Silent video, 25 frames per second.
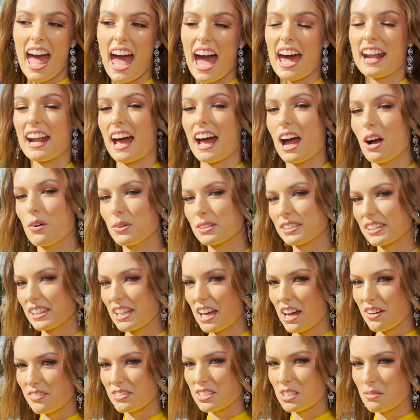and I would
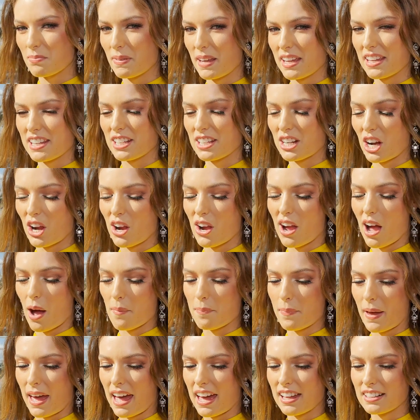love to be, a
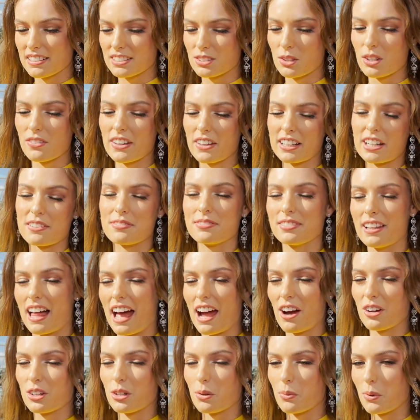pet, sort of like a
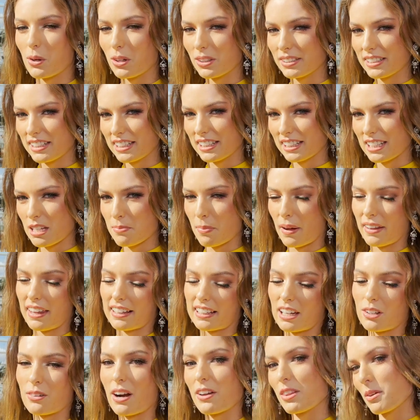fly on a wall nearly, but
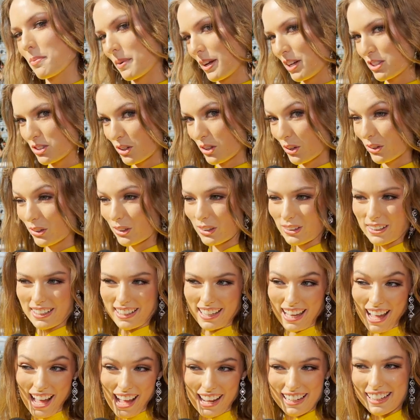like I'd rather be a dog or a
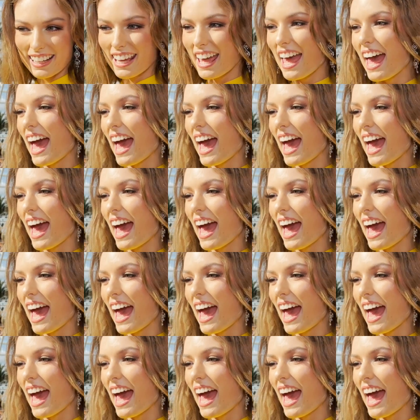cat,